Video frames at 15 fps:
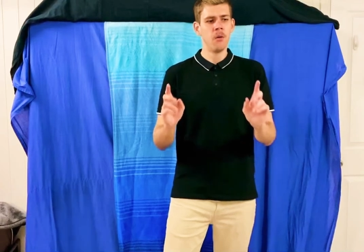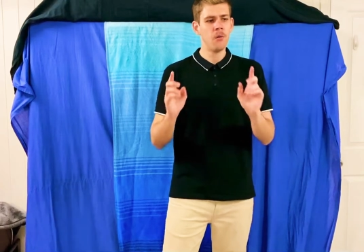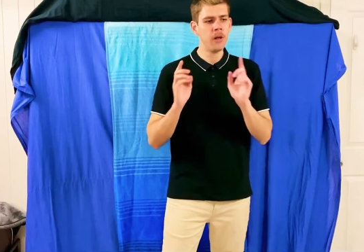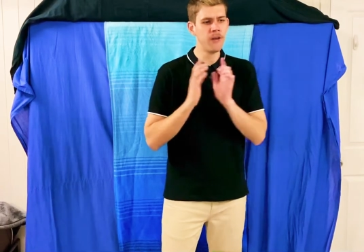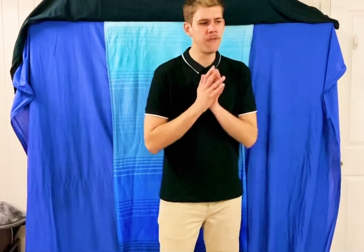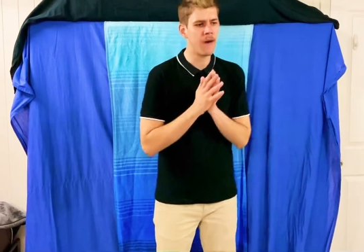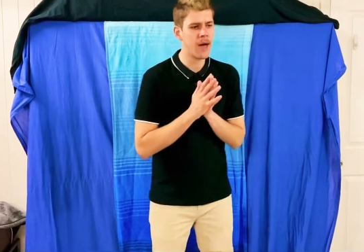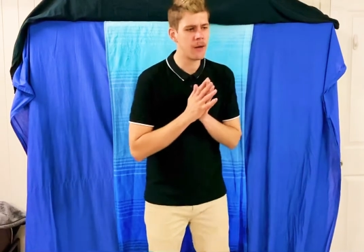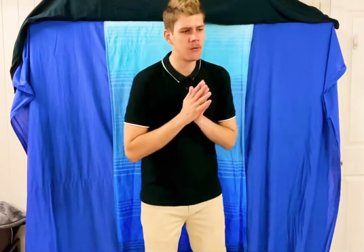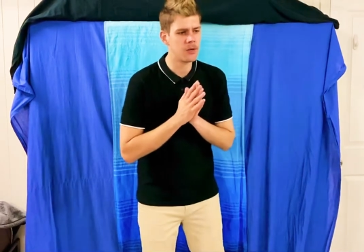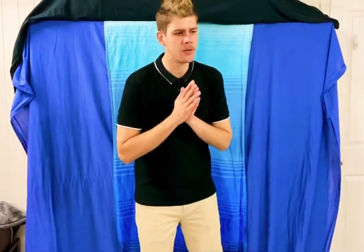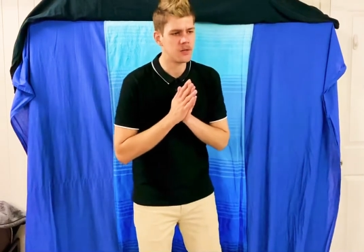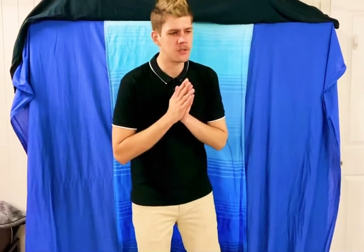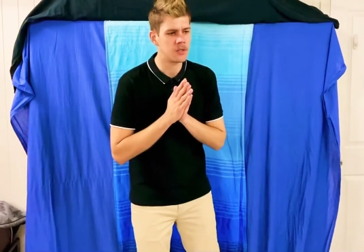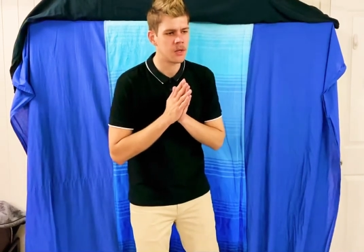I
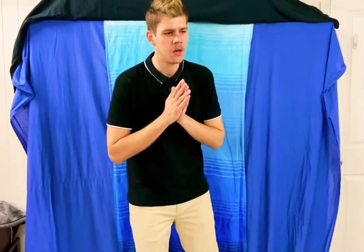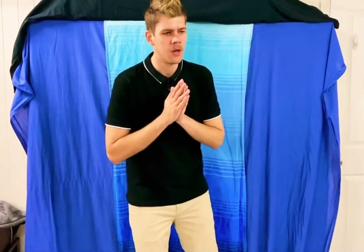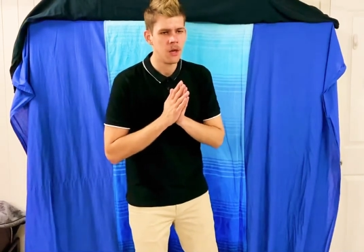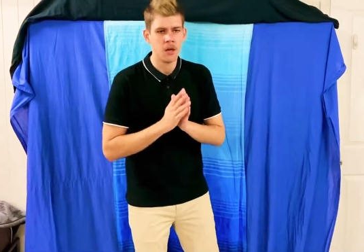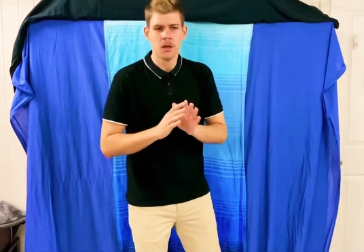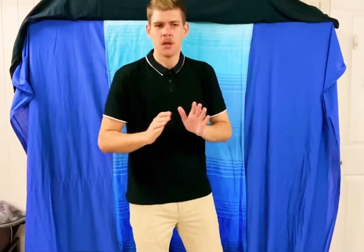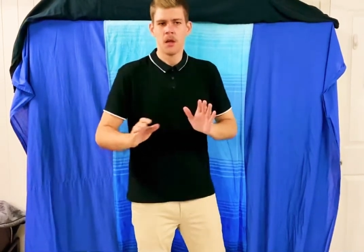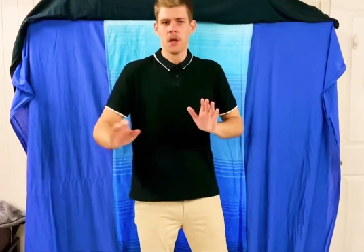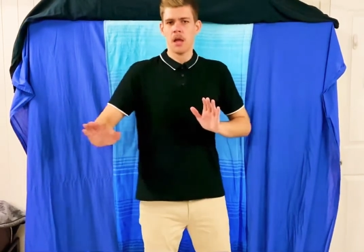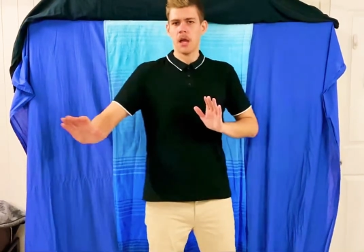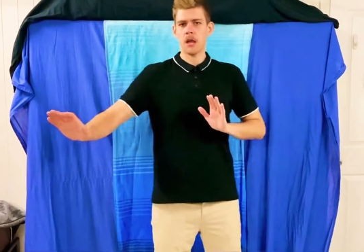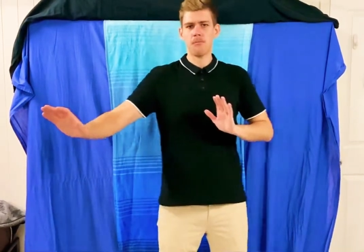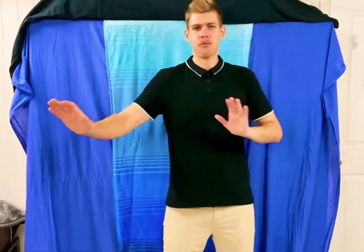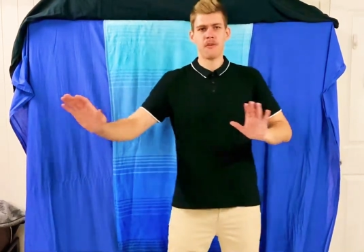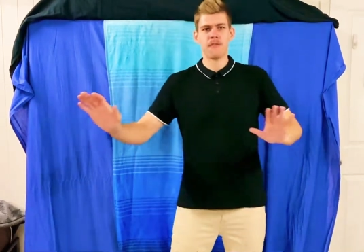was
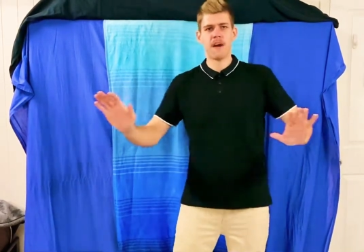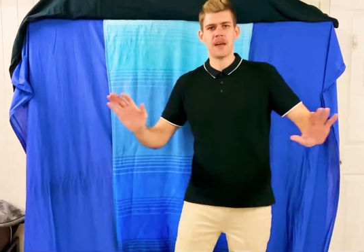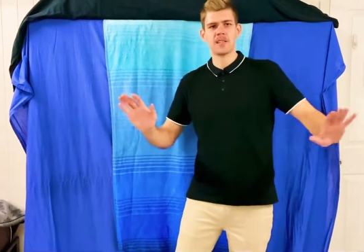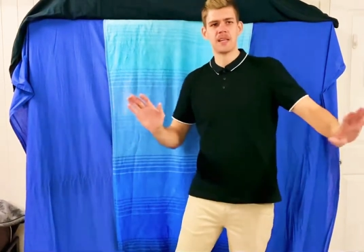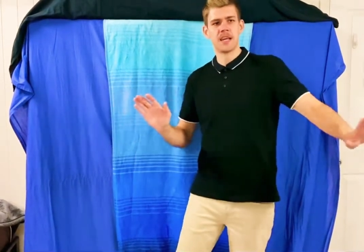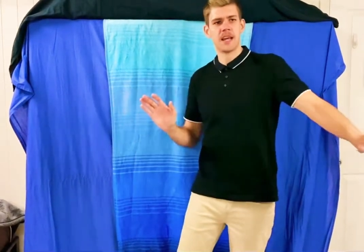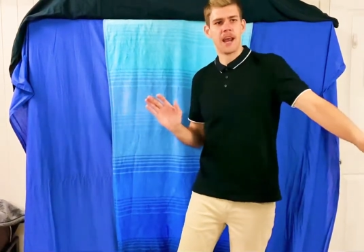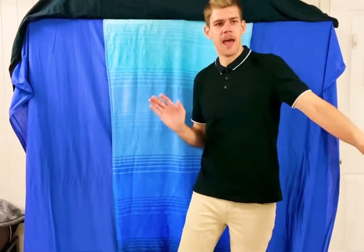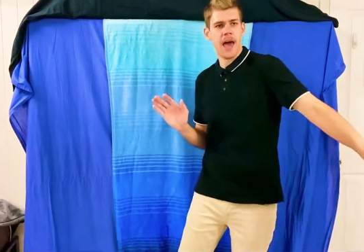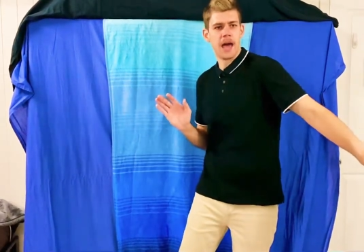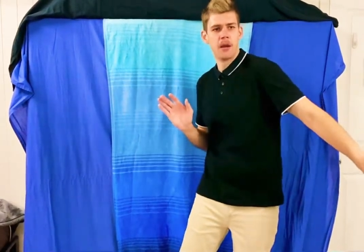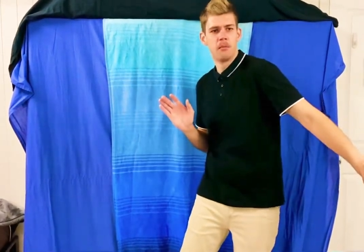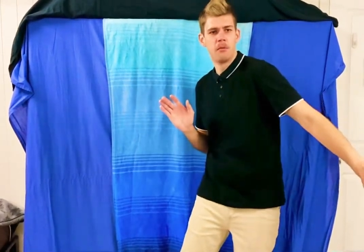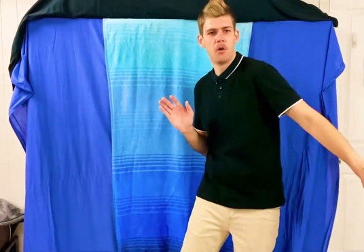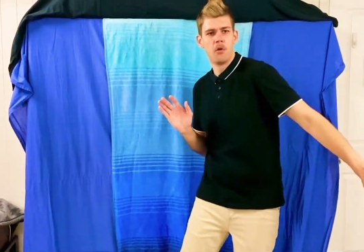improvising an
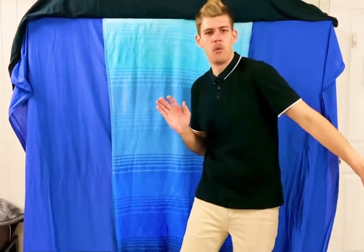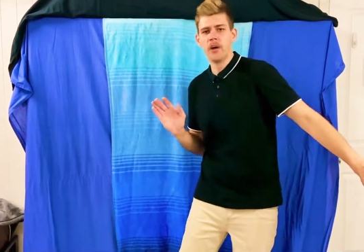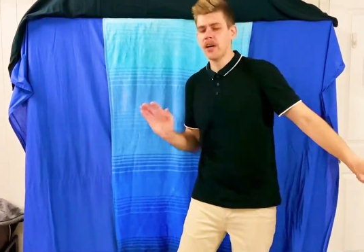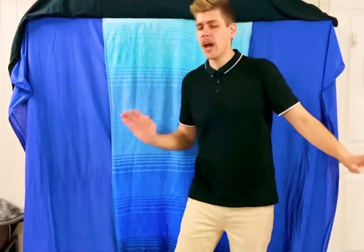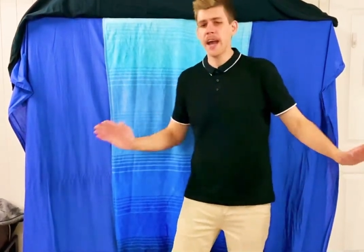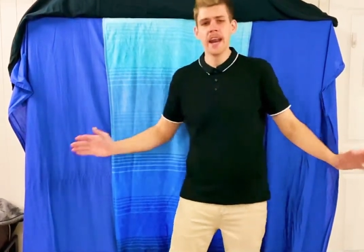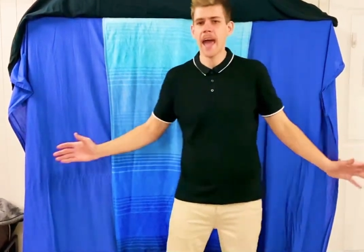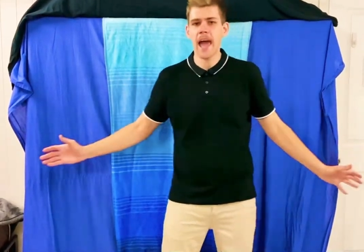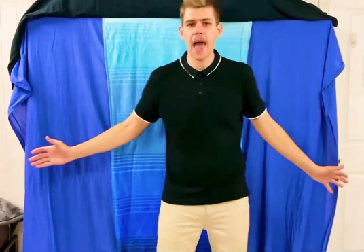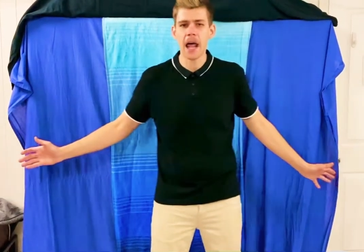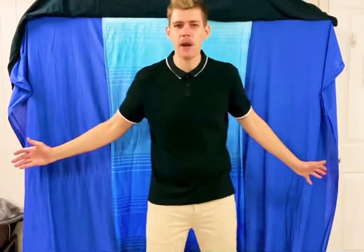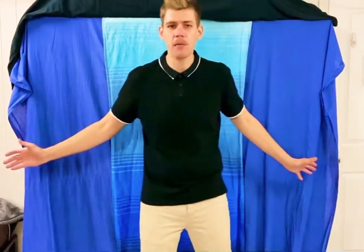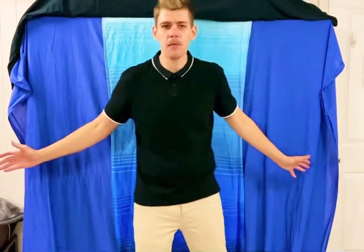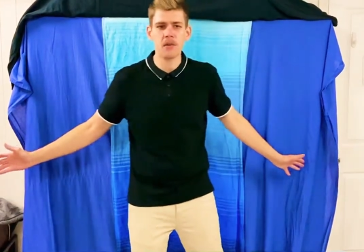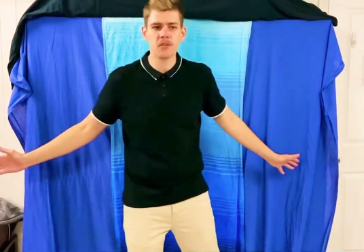animal? What kind of
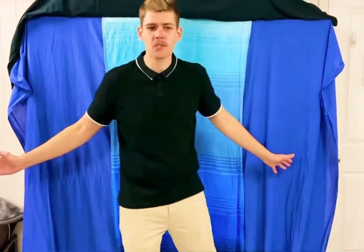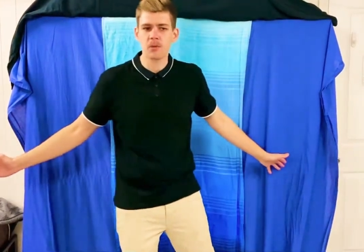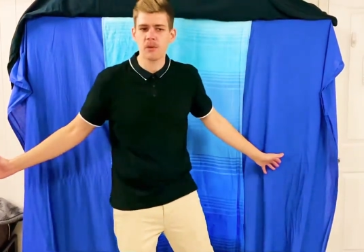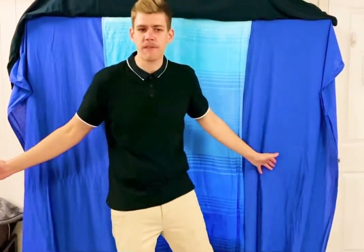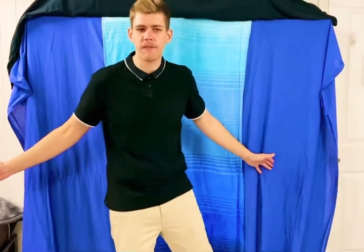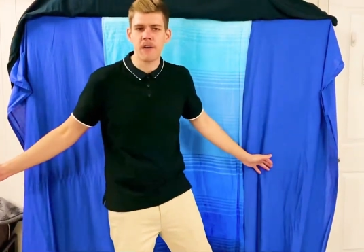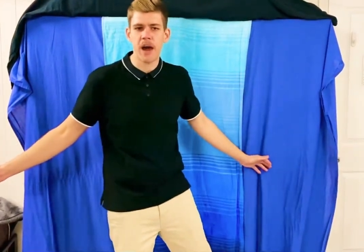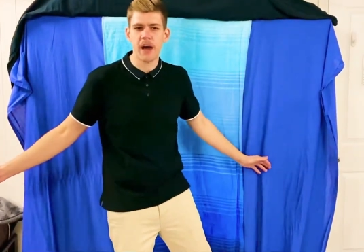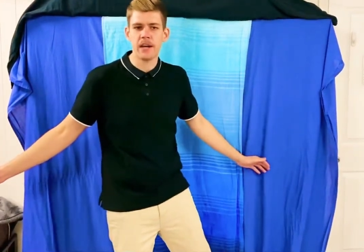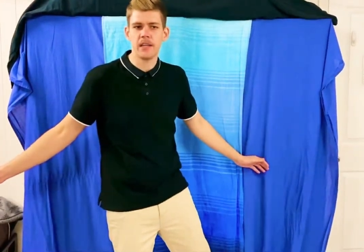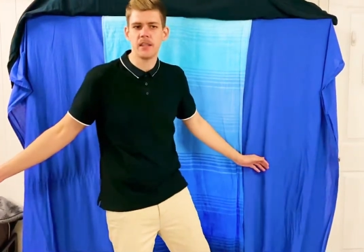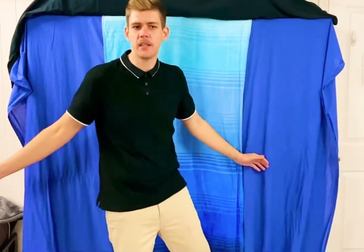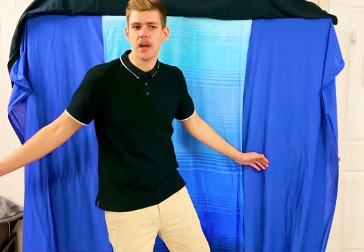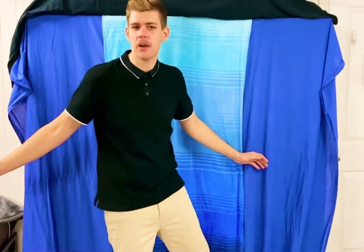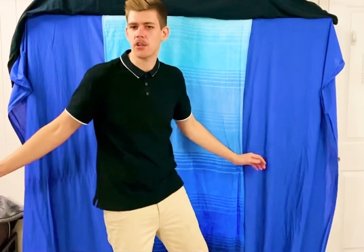animals do we find in
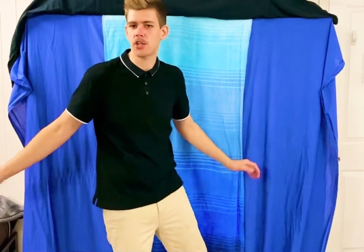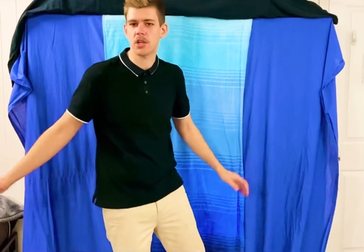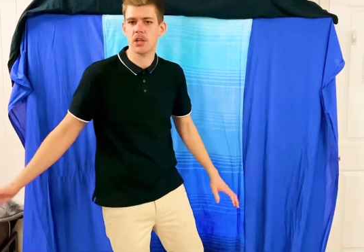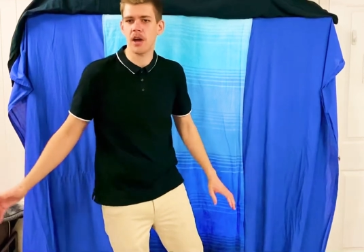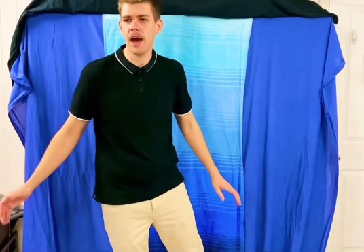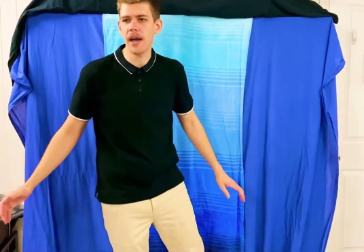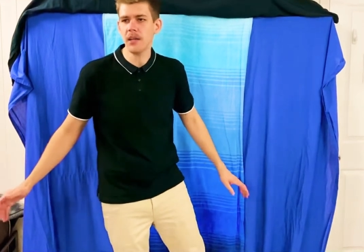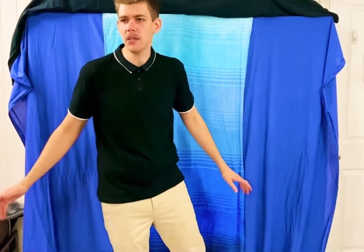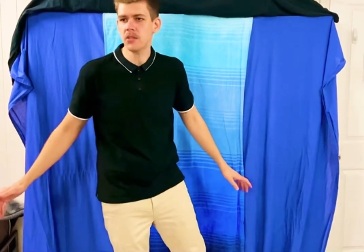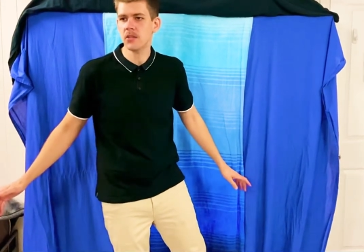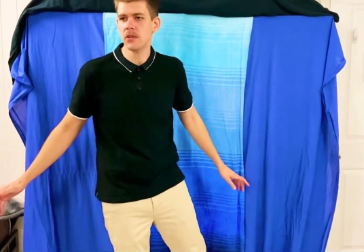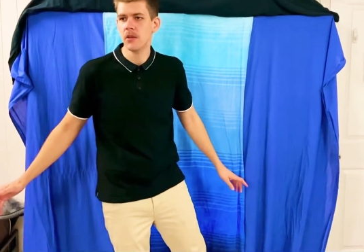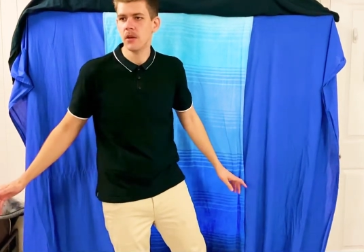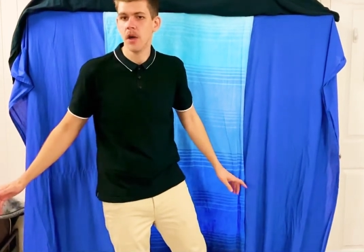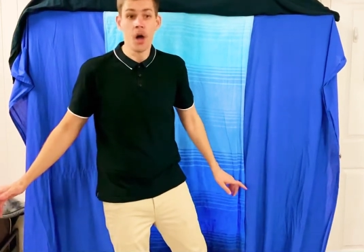the ocean, guys?
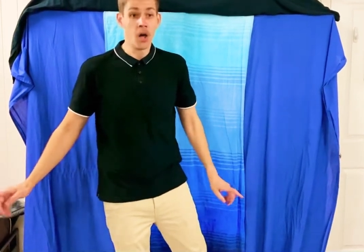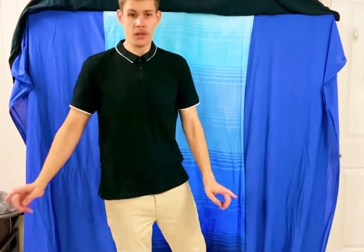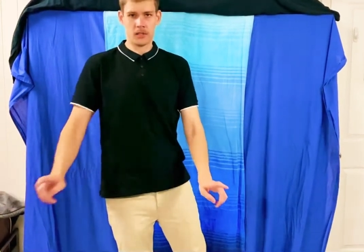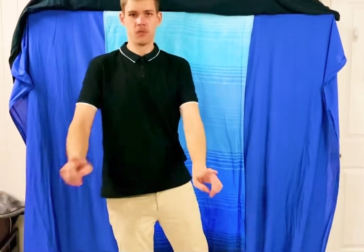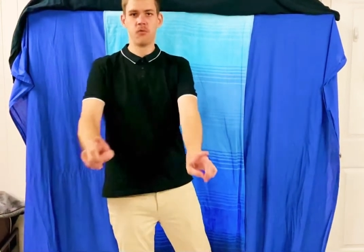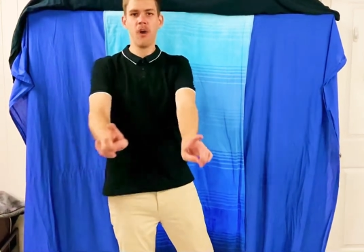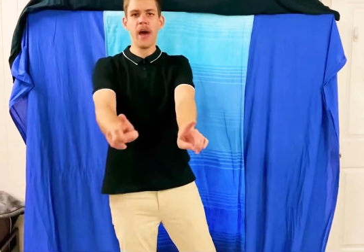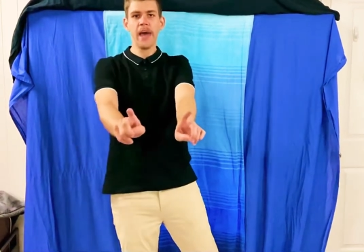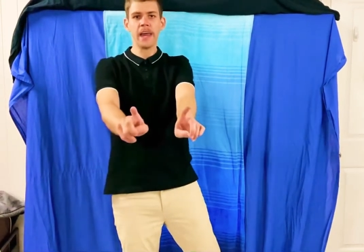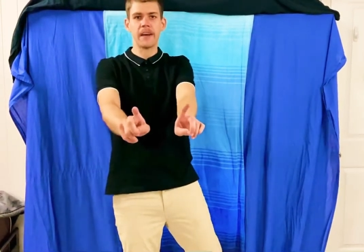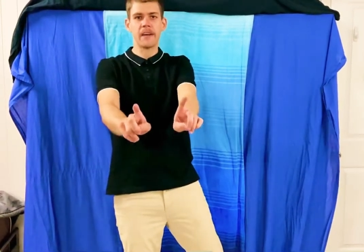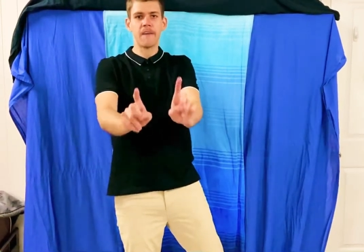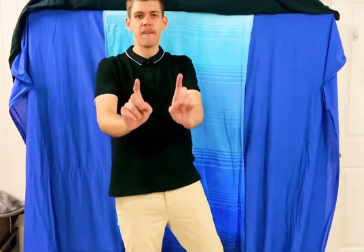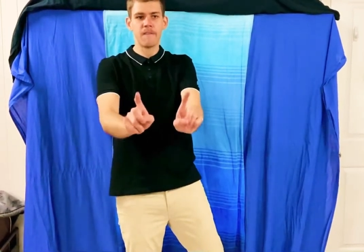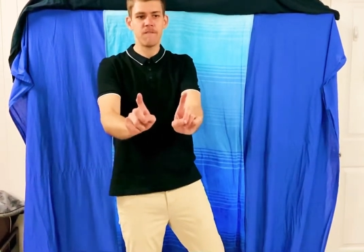That's right,
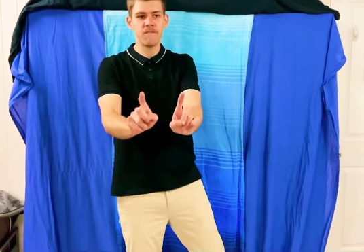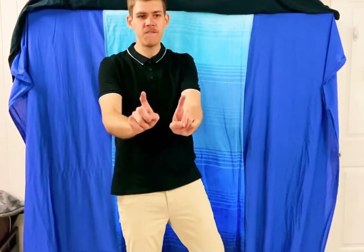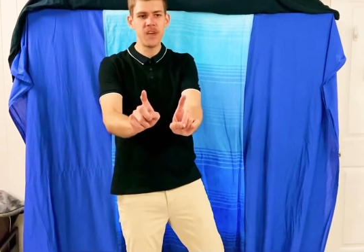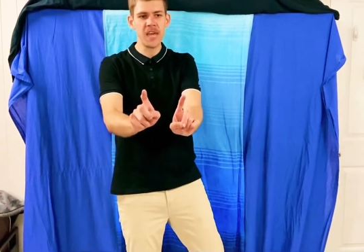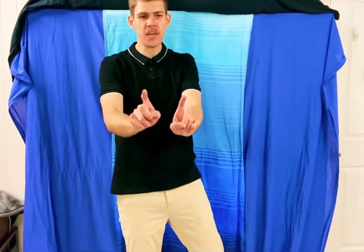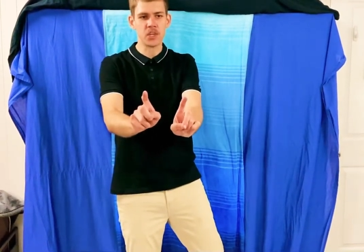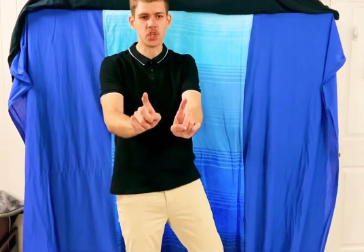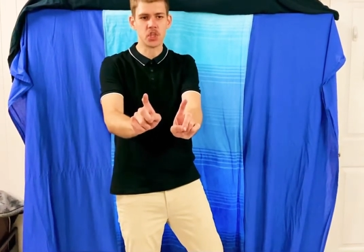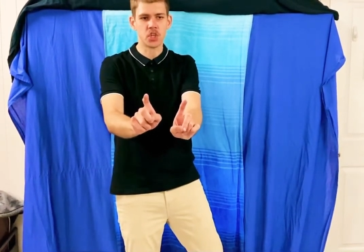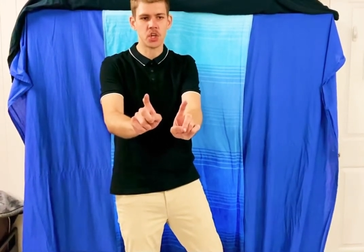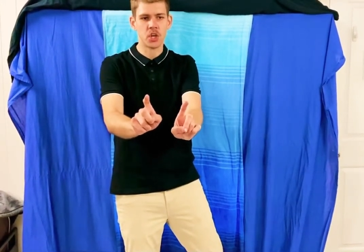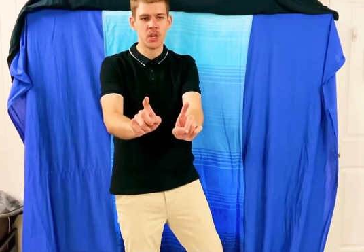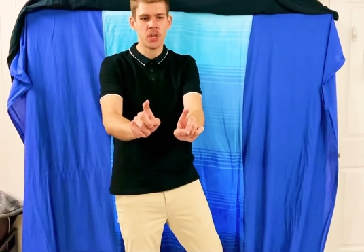fish.